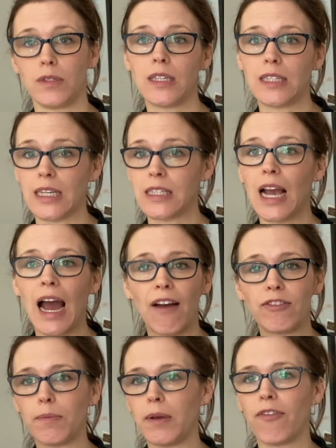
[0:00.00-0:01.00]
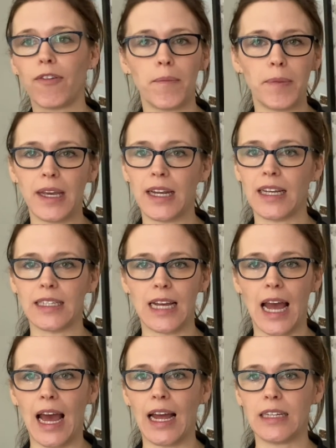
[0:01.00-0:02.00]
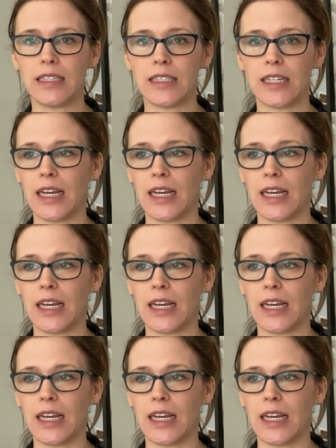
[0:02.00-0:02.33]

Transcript: It doesn't have to be from beginning to end.